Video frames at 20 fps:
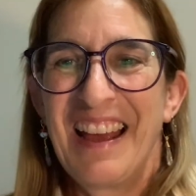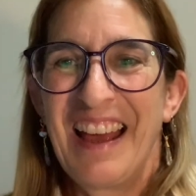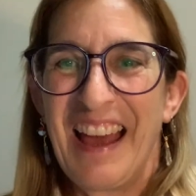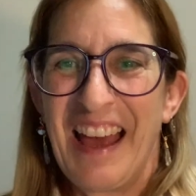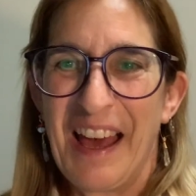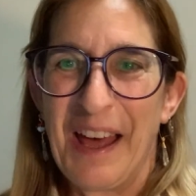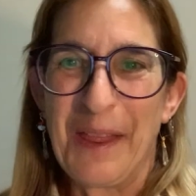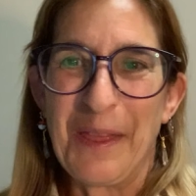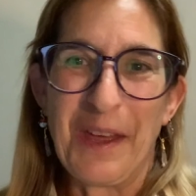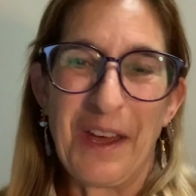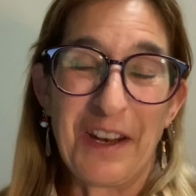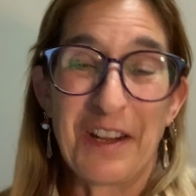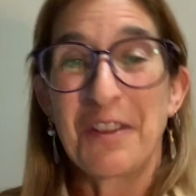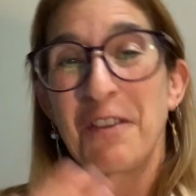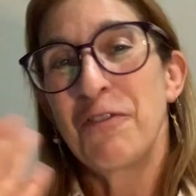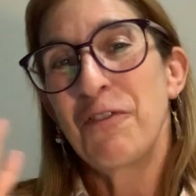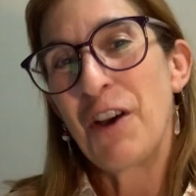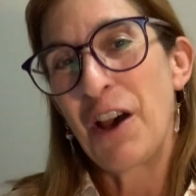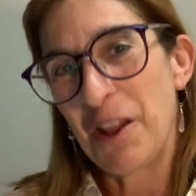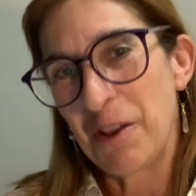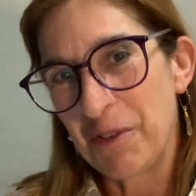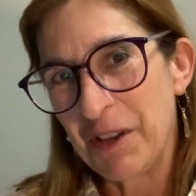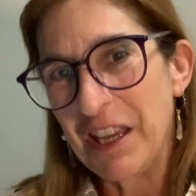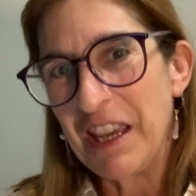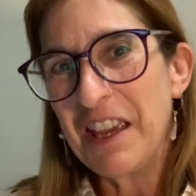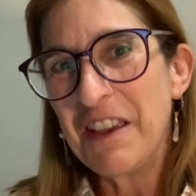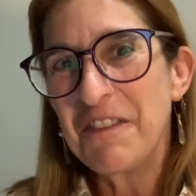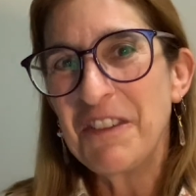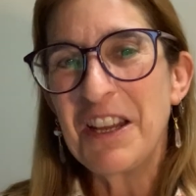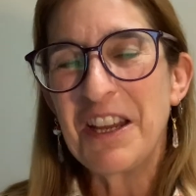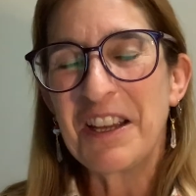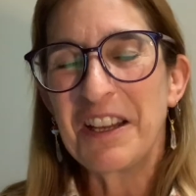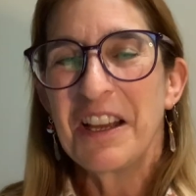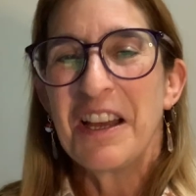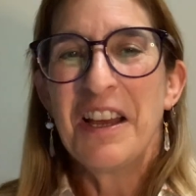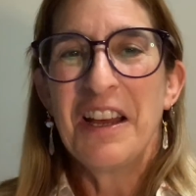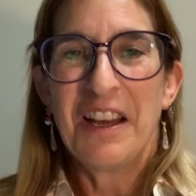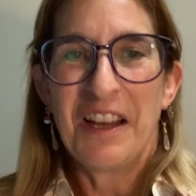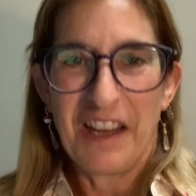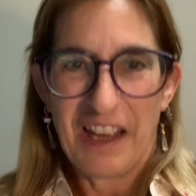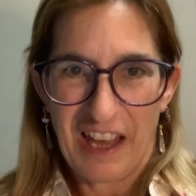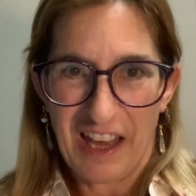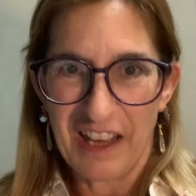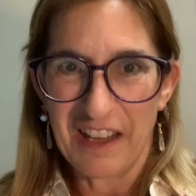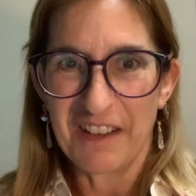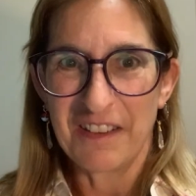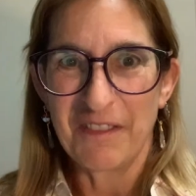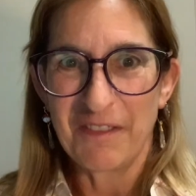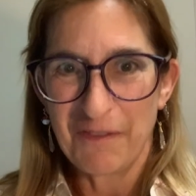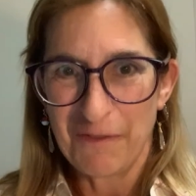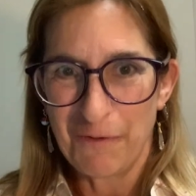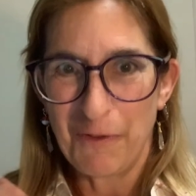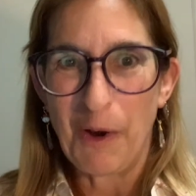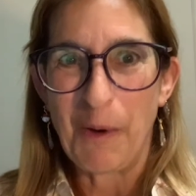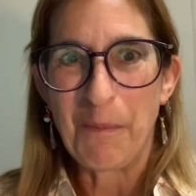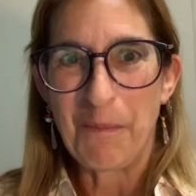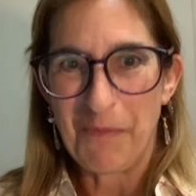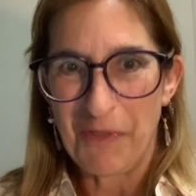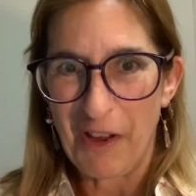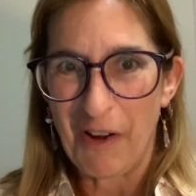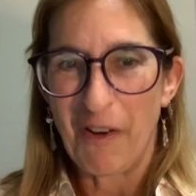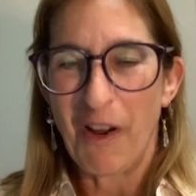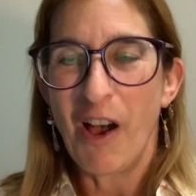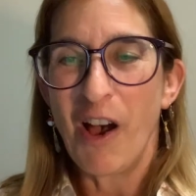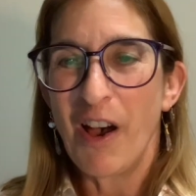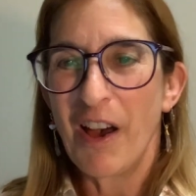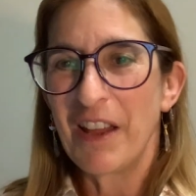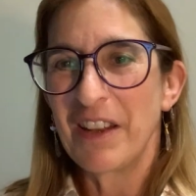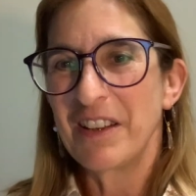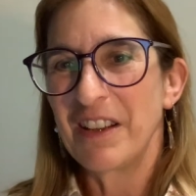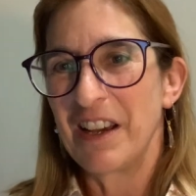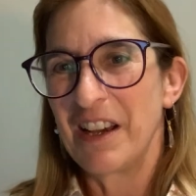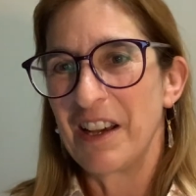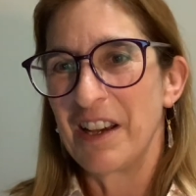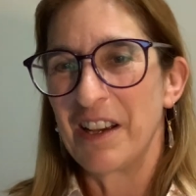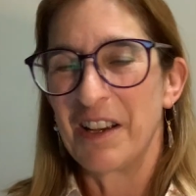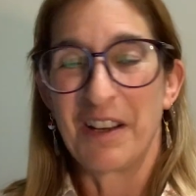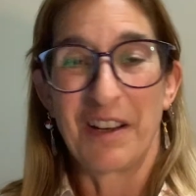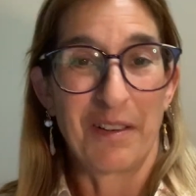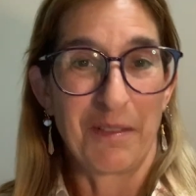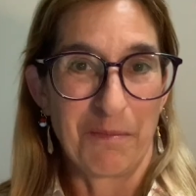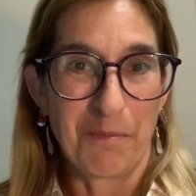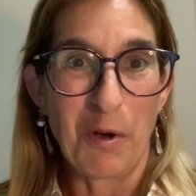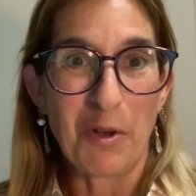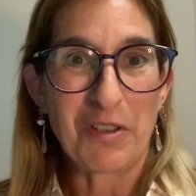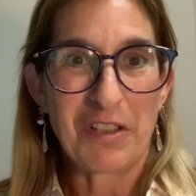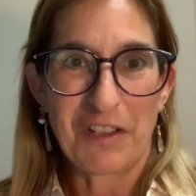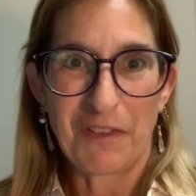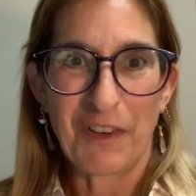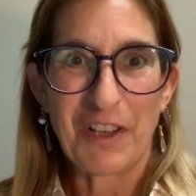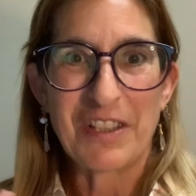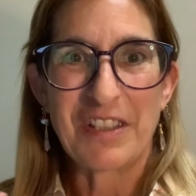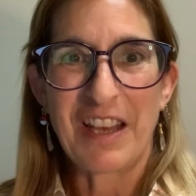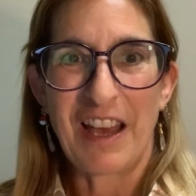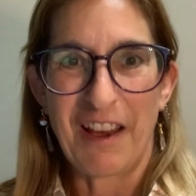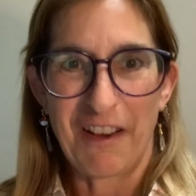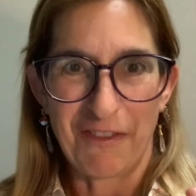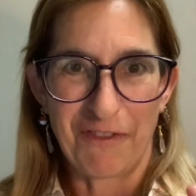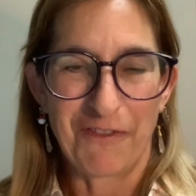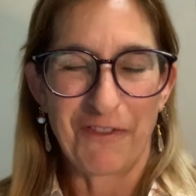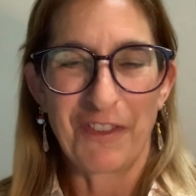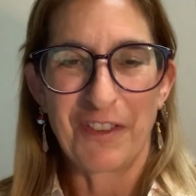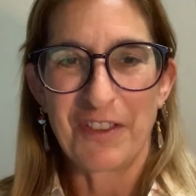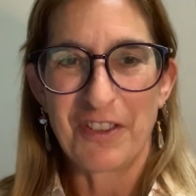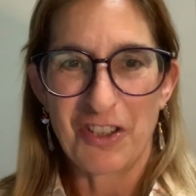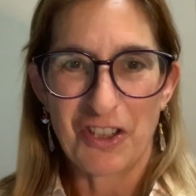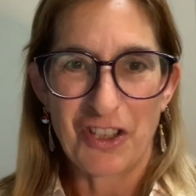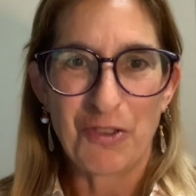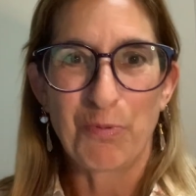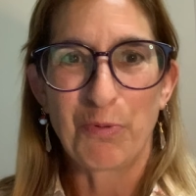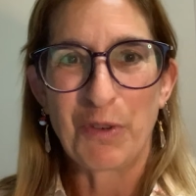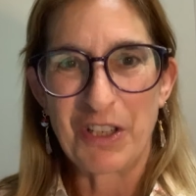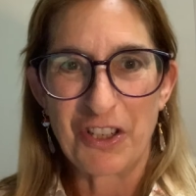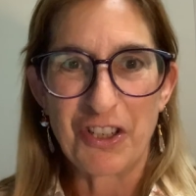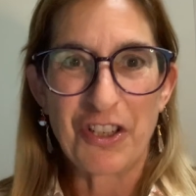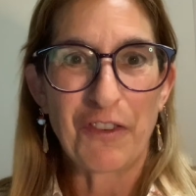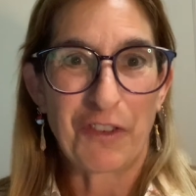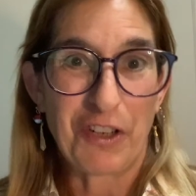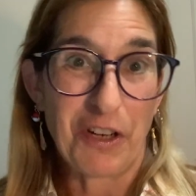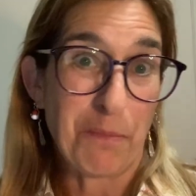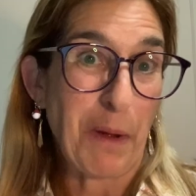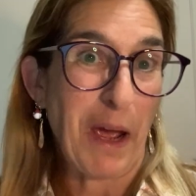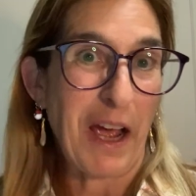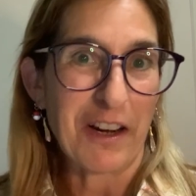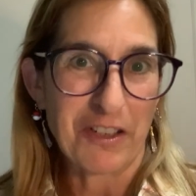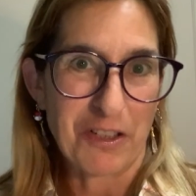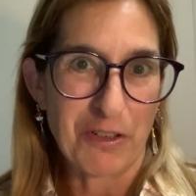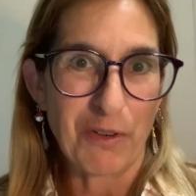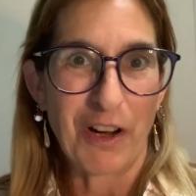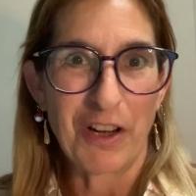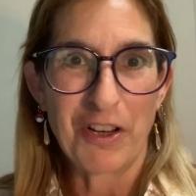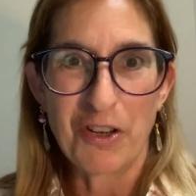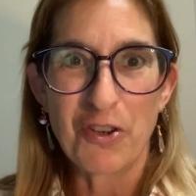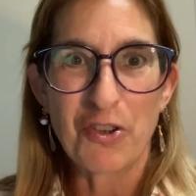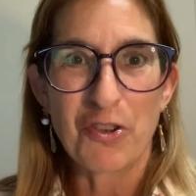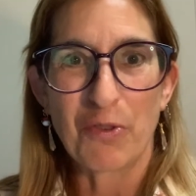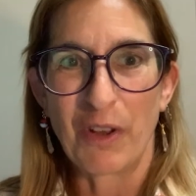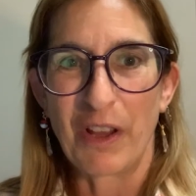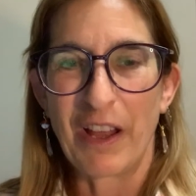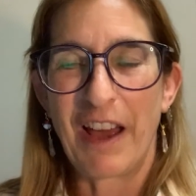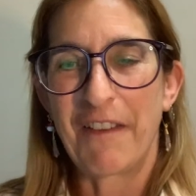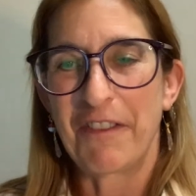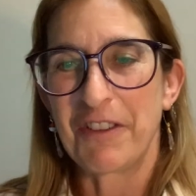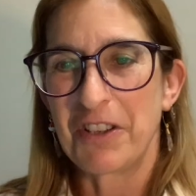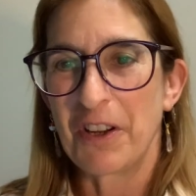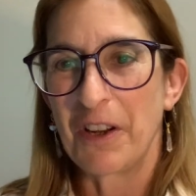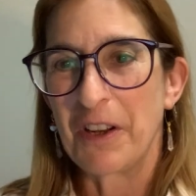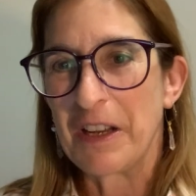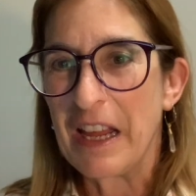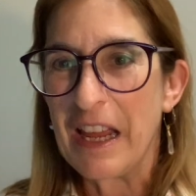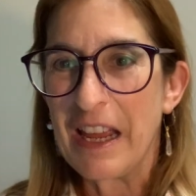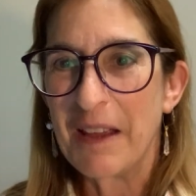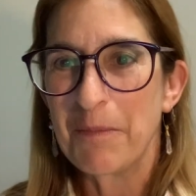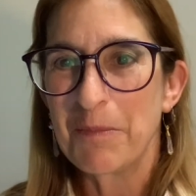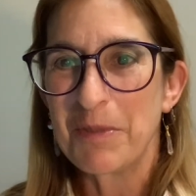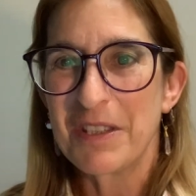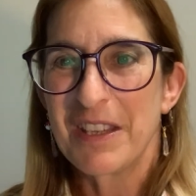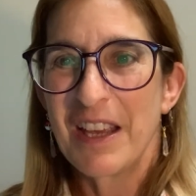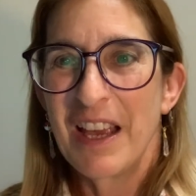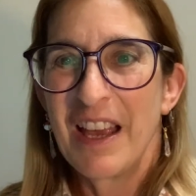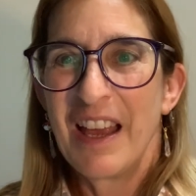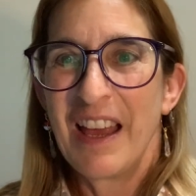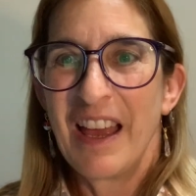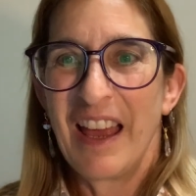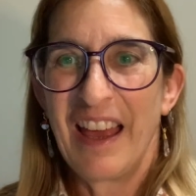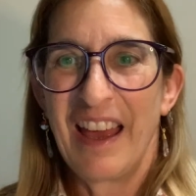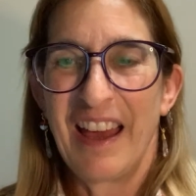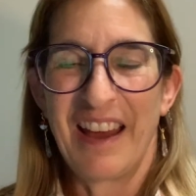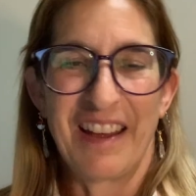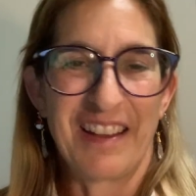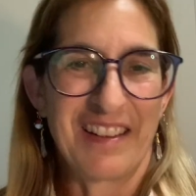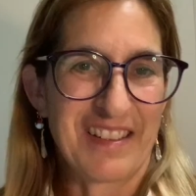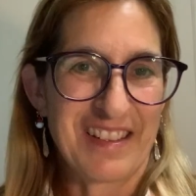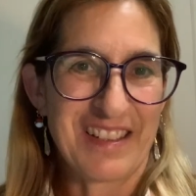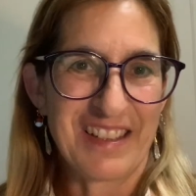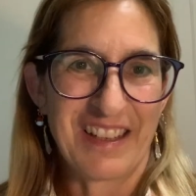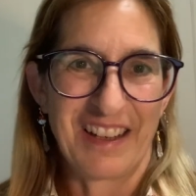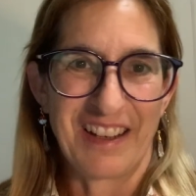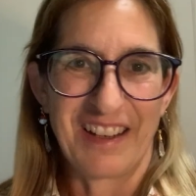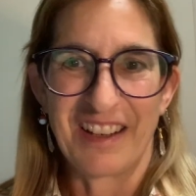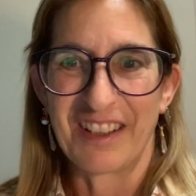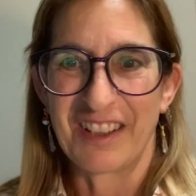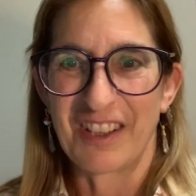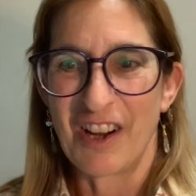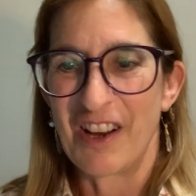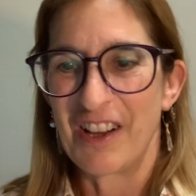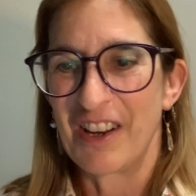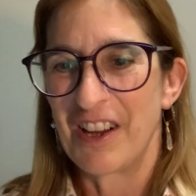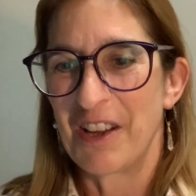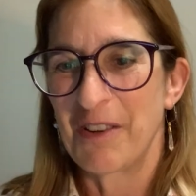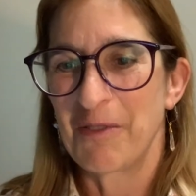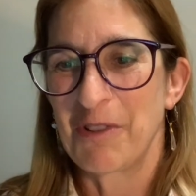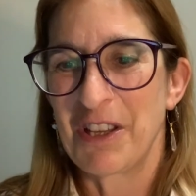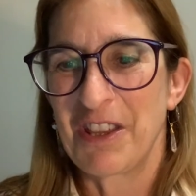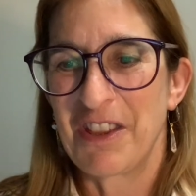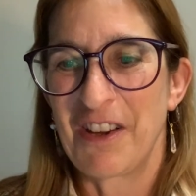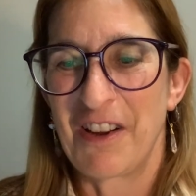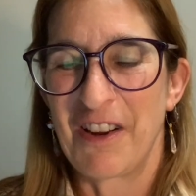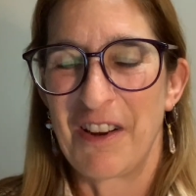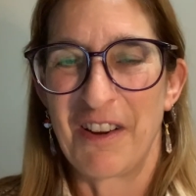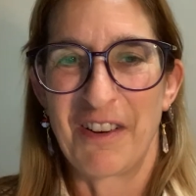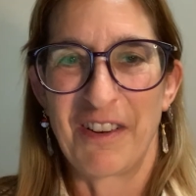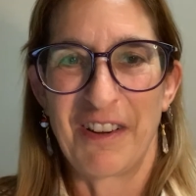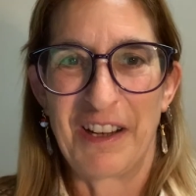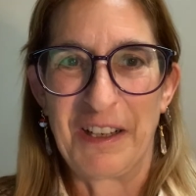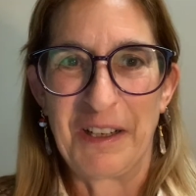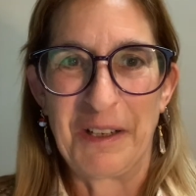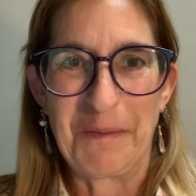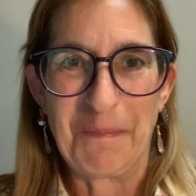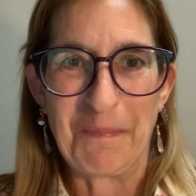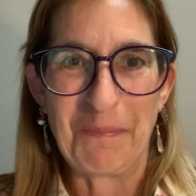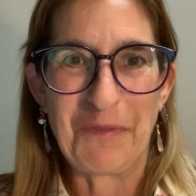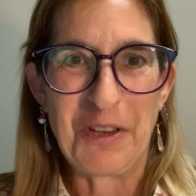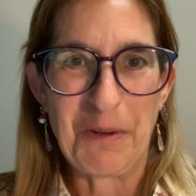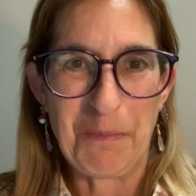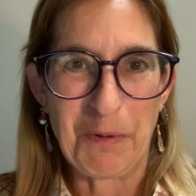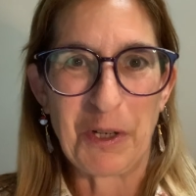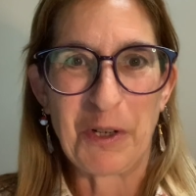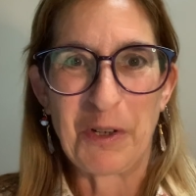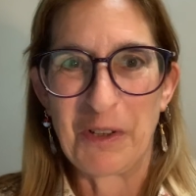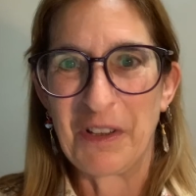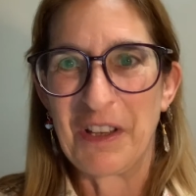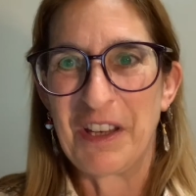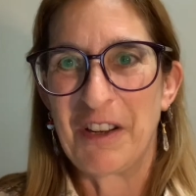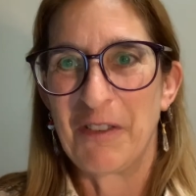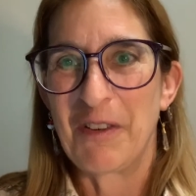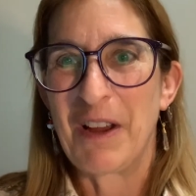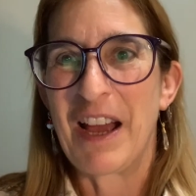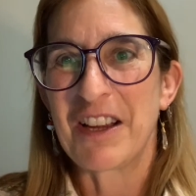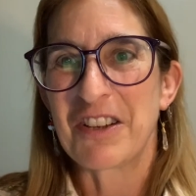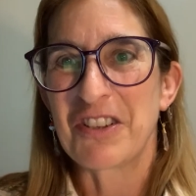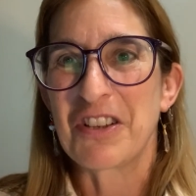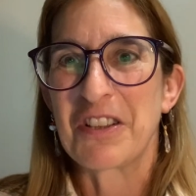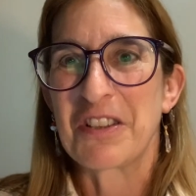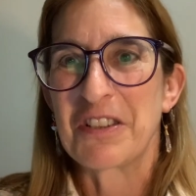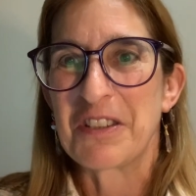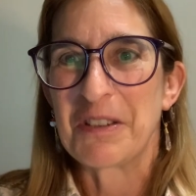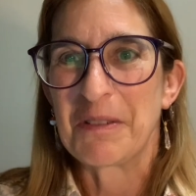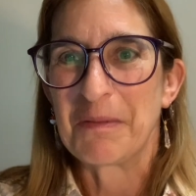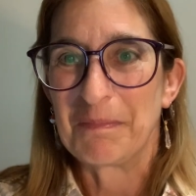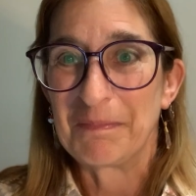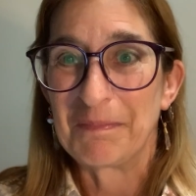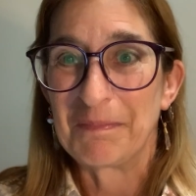And then in the following evening, and from there on, most of us have shifted back to our usual avatar names and gone on with our typical interactions.